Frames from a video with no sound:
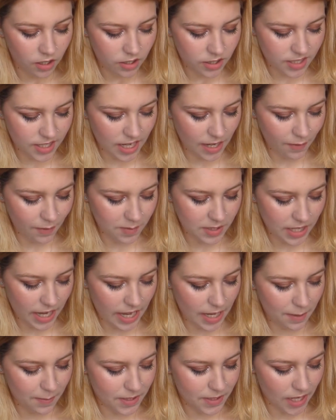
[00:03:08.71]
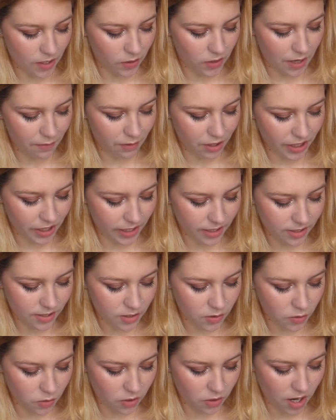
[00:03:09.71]
Save up to 80% on everything in
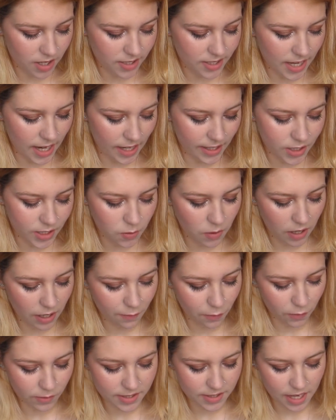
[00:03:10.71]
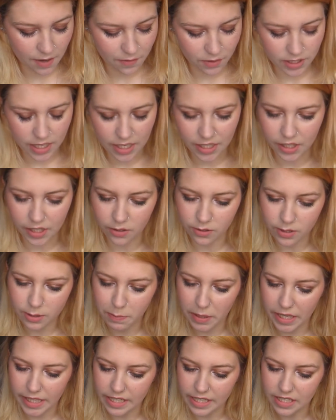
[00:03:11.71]
store. Our sale is 24/7 and you got
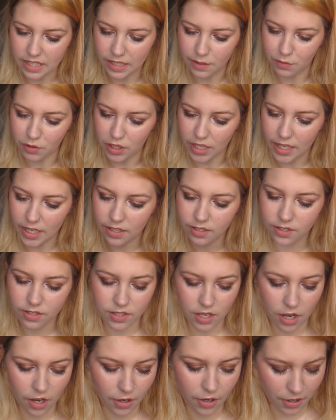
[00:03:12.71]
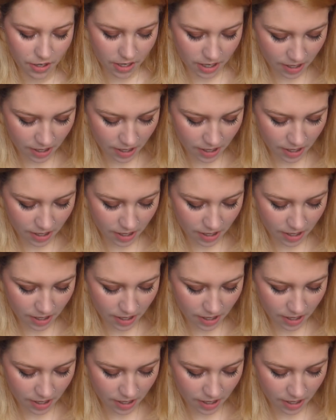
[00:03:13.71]
speedy delivery. So,